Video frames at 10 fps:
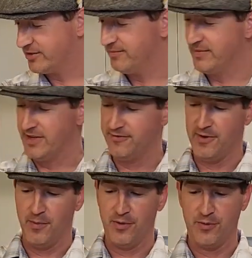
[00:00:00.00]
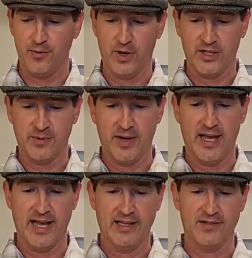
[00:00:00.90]
me fumble through washing my
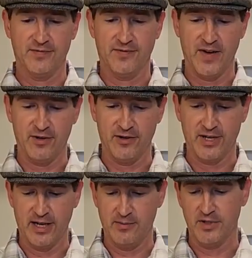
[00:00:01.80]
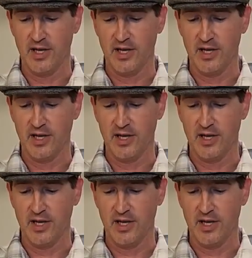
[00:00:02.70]
hands 500 times,